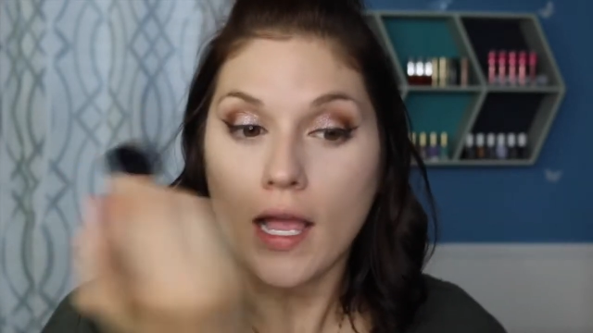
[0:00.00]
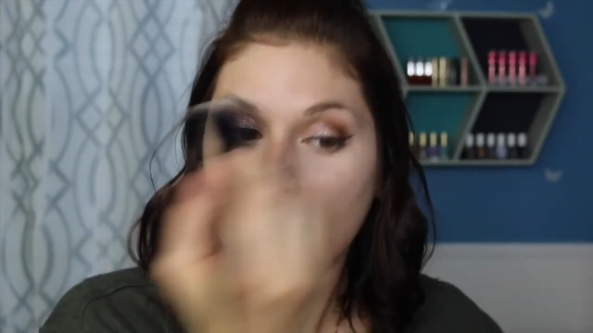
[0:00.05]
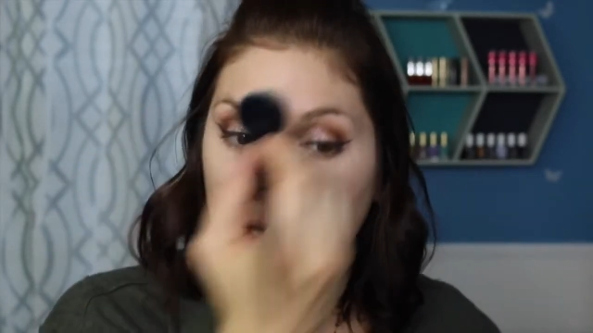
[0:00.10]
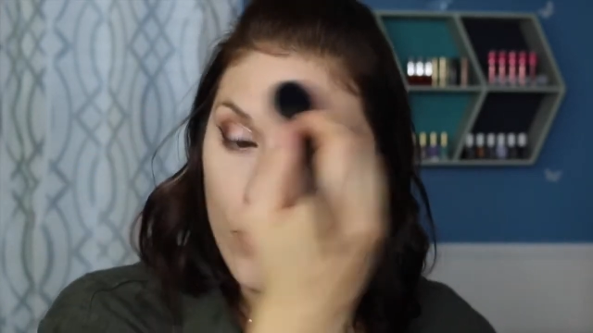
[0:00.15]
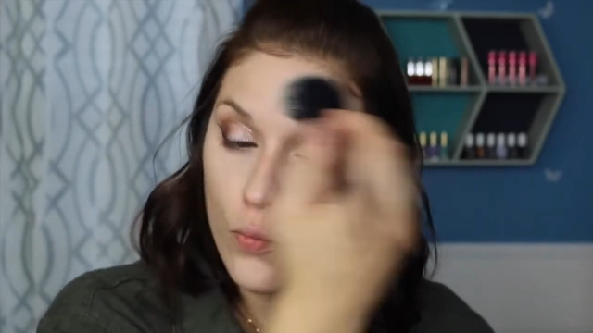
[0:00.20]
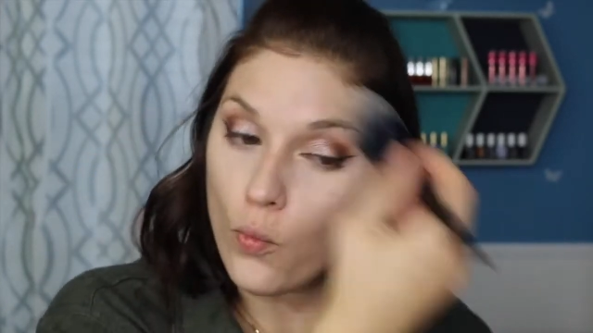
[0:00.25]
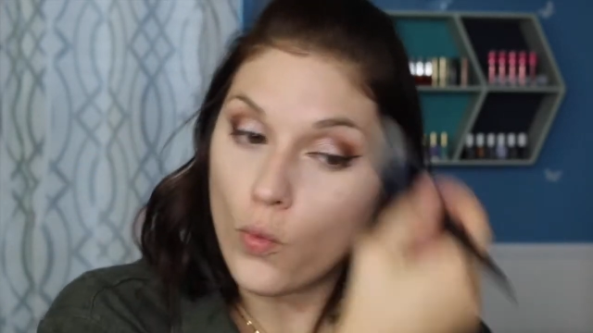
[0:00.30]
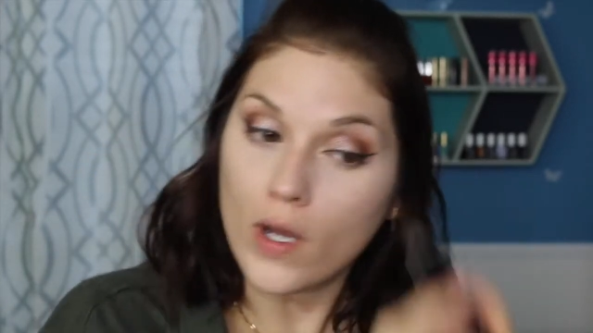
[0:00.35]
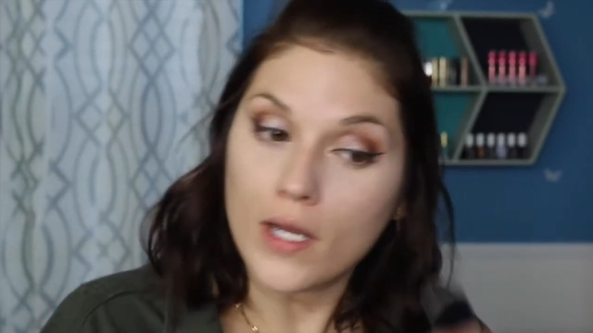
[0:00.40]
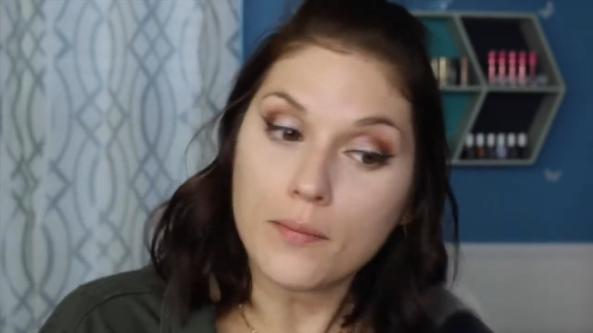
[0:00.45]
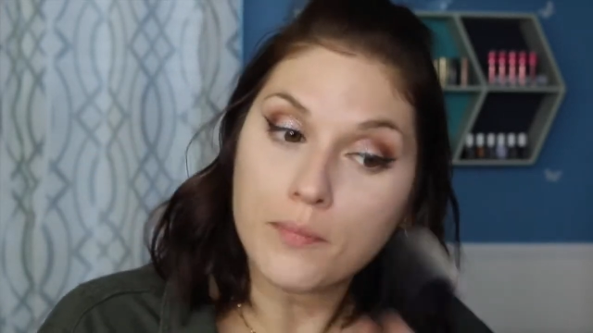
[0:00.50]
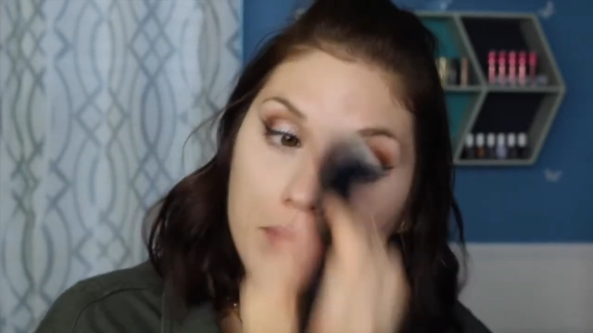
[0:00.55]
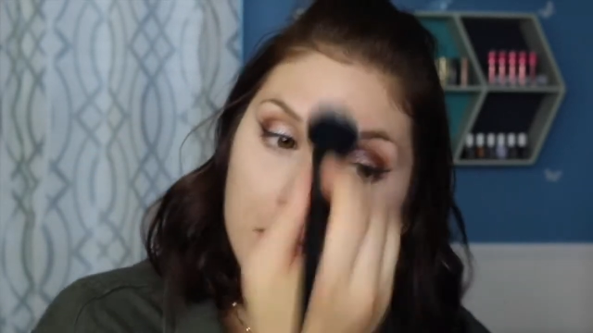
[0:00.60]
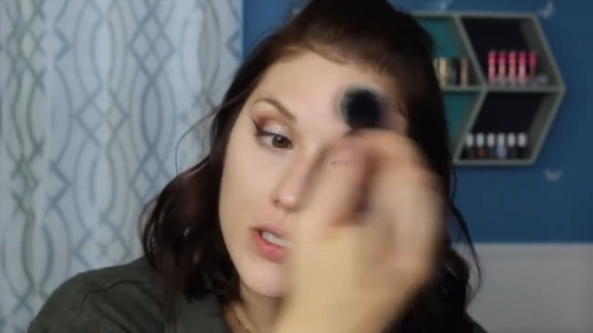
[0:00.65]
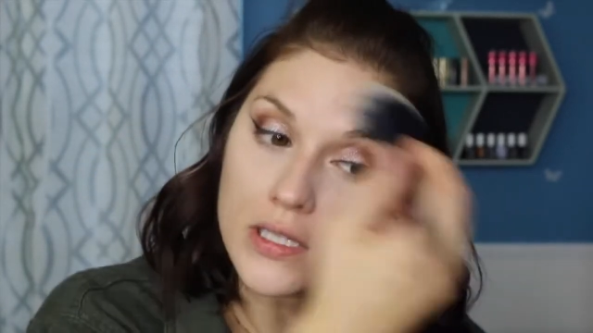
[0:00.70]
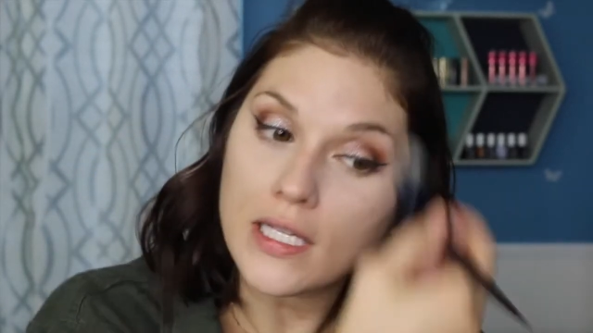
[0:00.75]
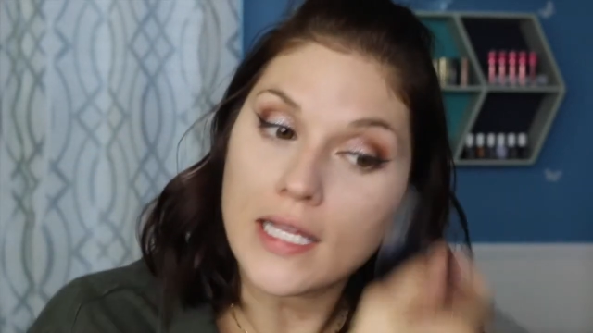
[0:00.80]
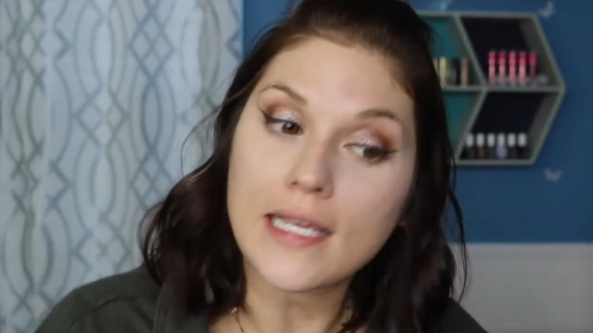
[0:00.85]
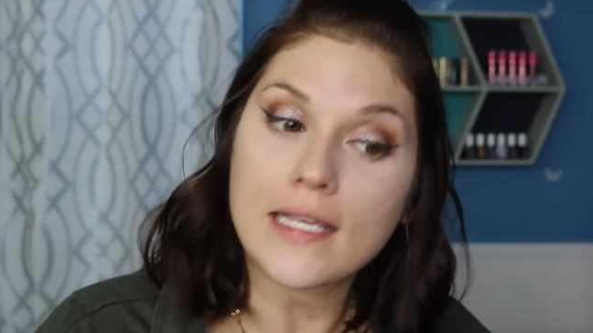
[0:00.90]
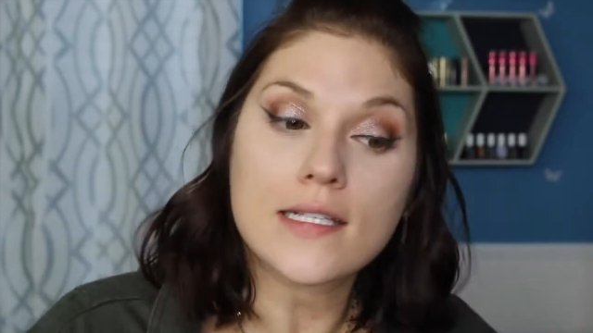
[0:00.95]
in one
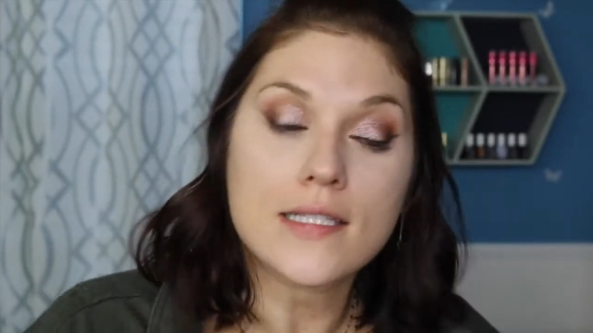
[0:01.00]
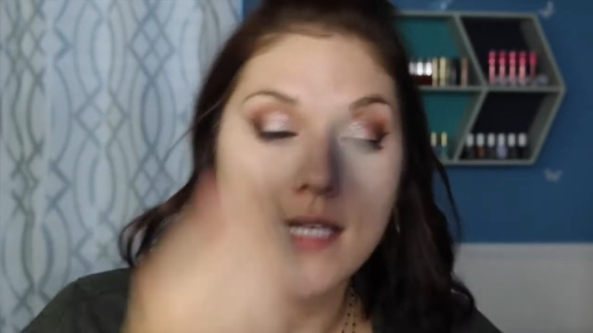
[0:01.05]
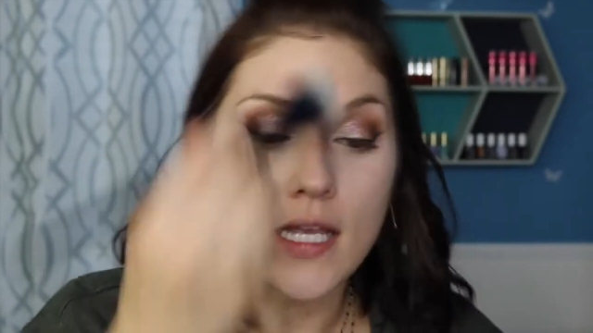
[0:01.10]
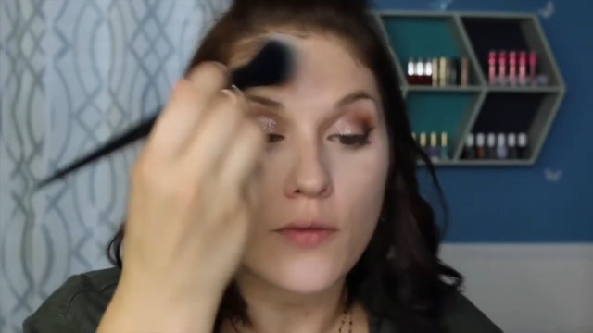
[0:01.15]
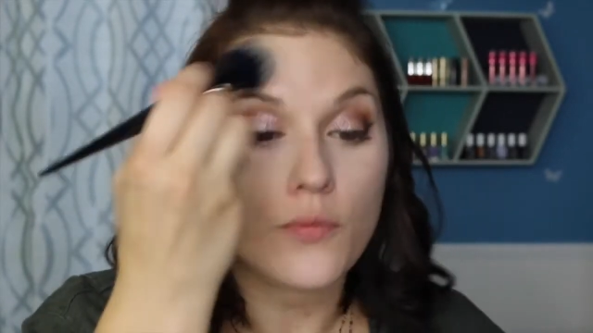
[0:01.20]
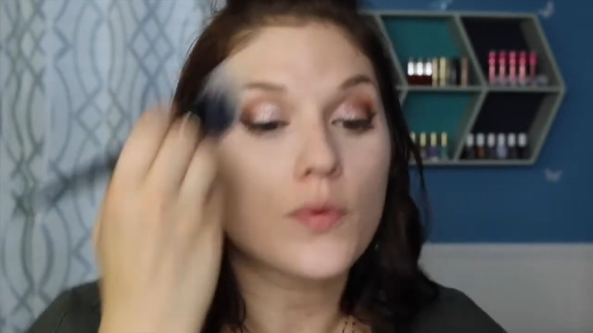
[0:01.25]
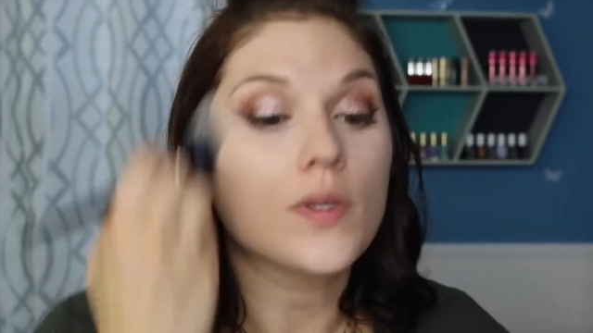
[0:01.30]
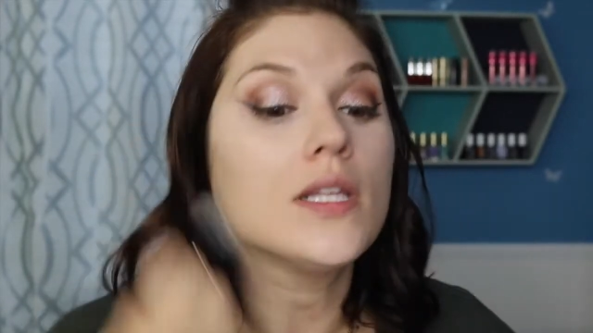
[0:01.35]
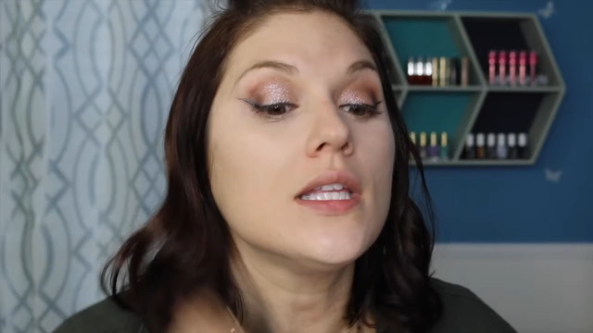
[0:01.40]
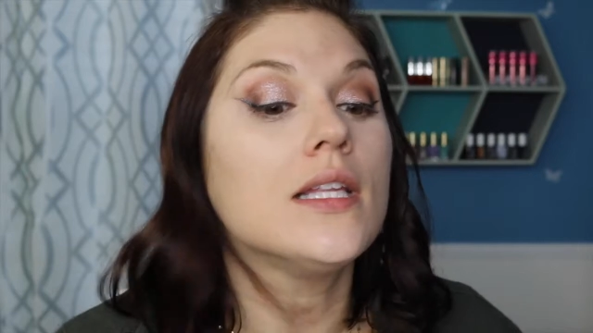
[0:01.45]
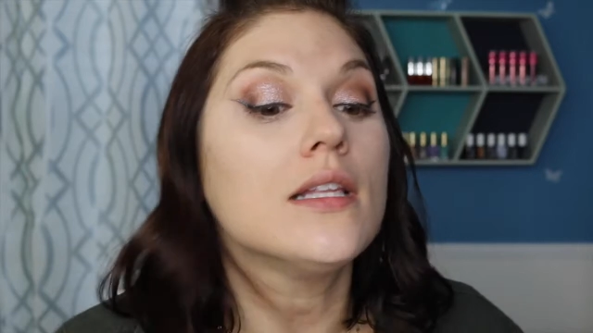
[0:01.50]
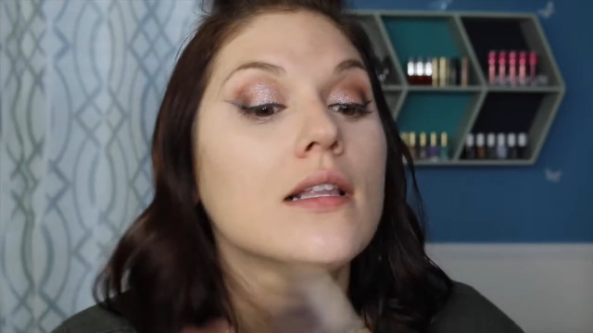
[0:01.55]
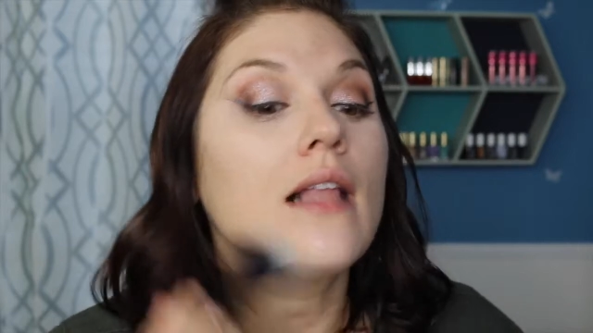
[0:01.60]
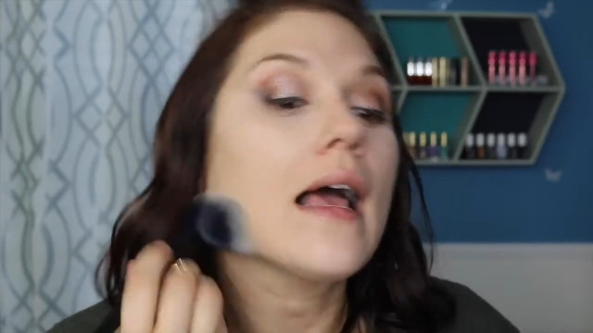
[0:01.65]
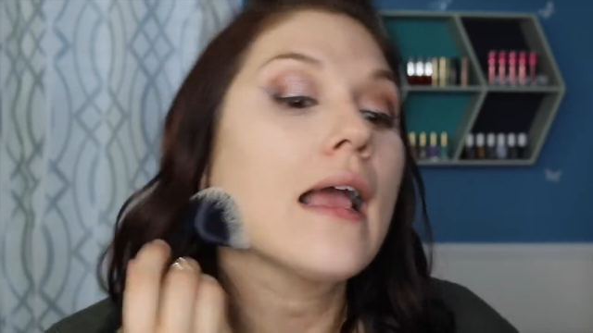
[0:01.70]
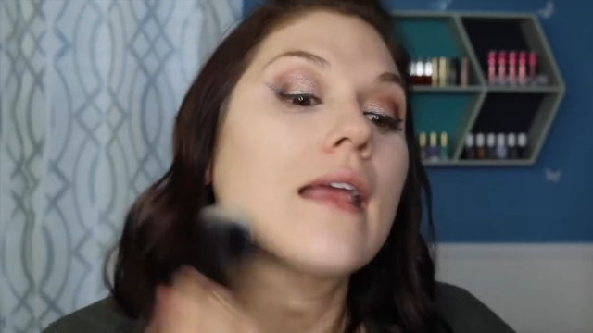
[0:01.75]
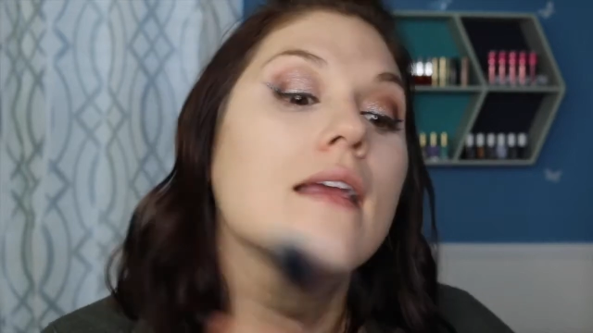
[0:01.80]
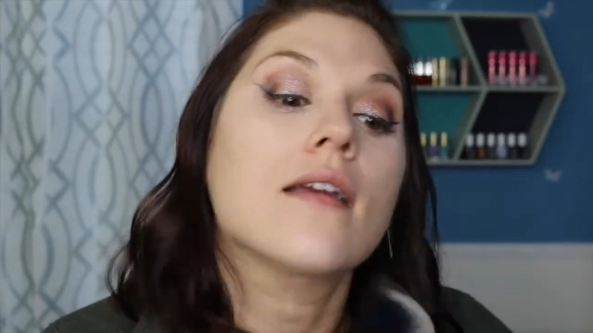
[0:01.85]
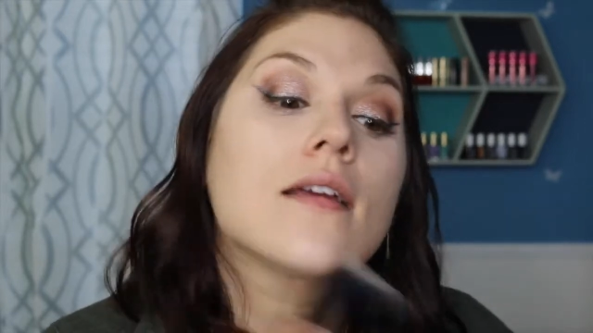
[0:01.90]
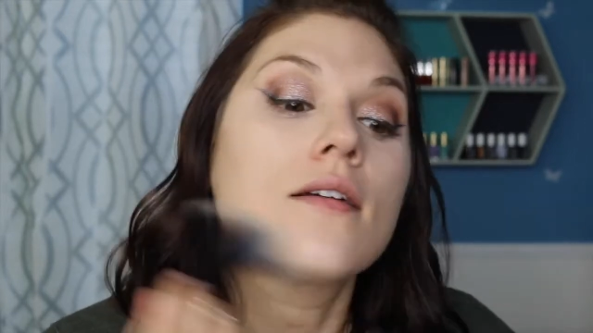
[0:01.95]
place. I really
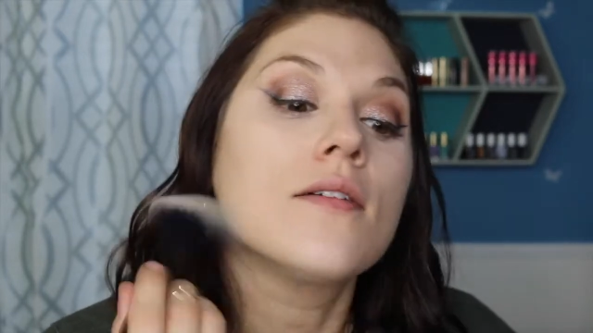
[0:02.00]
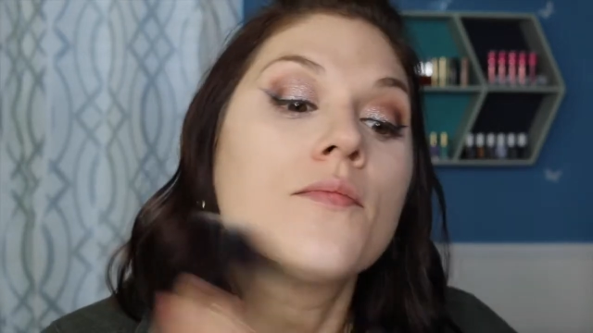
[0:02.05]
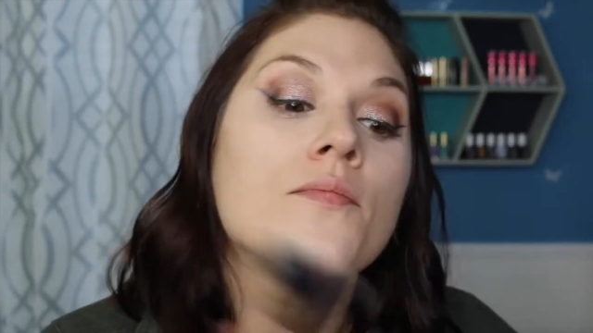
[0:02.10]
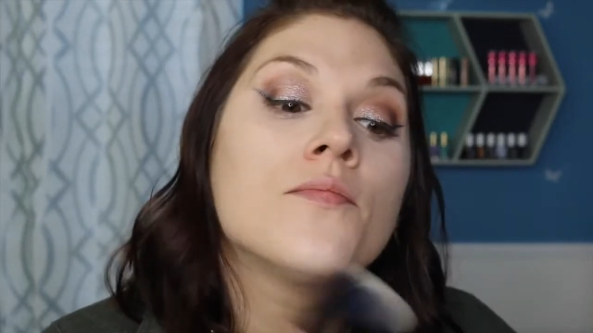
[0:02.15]
like,